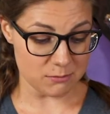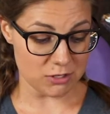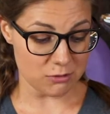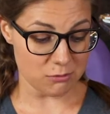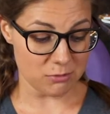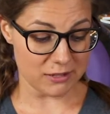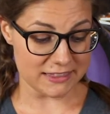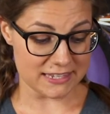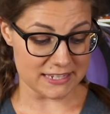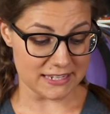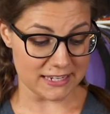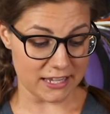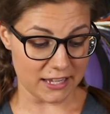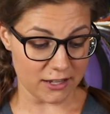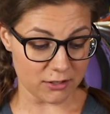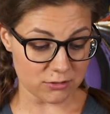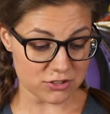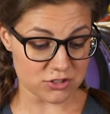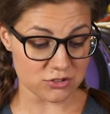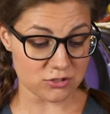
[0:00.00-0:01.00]
you with an
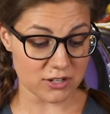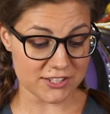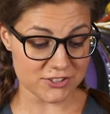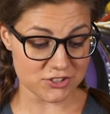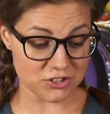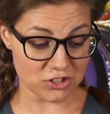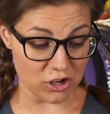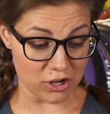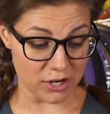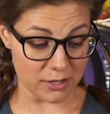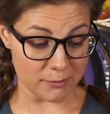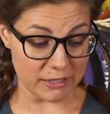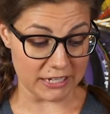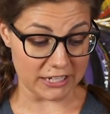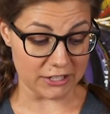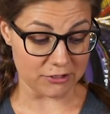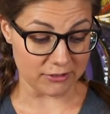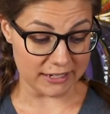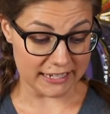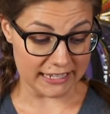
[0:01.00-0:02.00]
outstretched arm
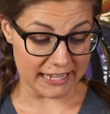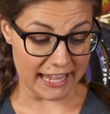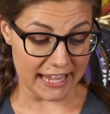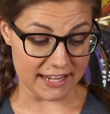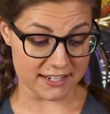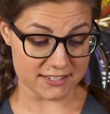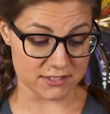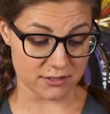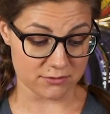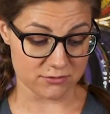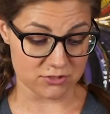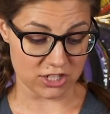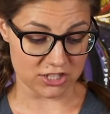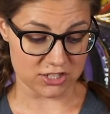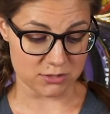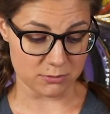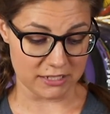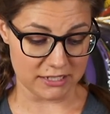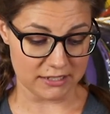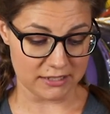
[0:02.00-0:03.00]
and great acts of
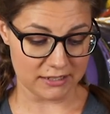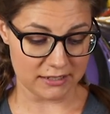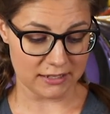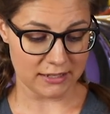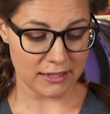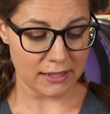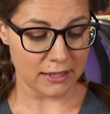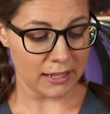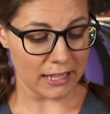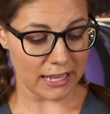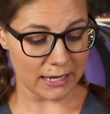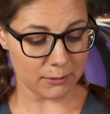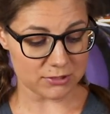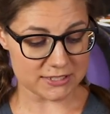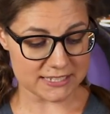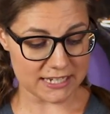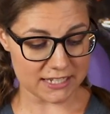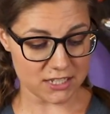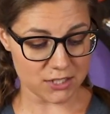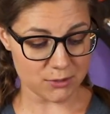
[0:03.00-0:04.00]
judgment. I will
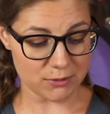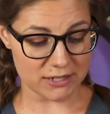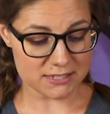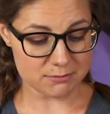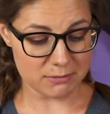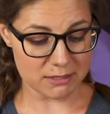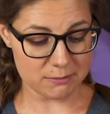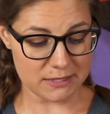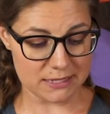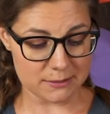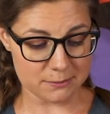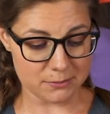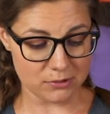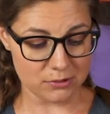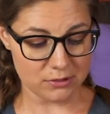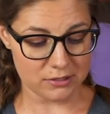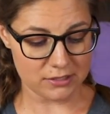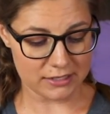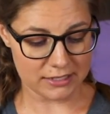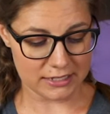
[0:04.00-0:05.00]
take you as my
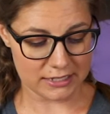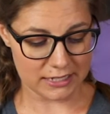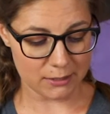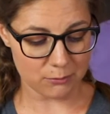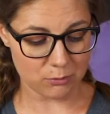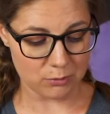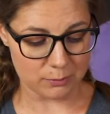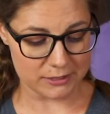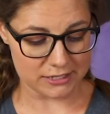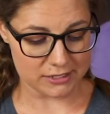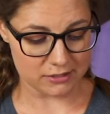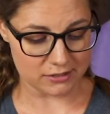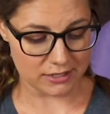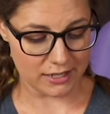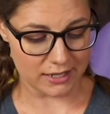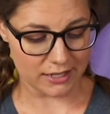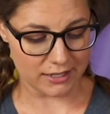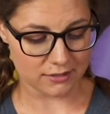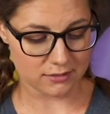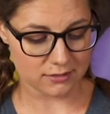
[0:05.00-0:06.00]
people, and I will be your
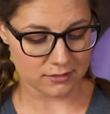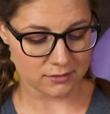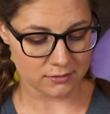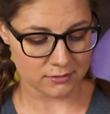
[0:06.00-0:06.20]
God.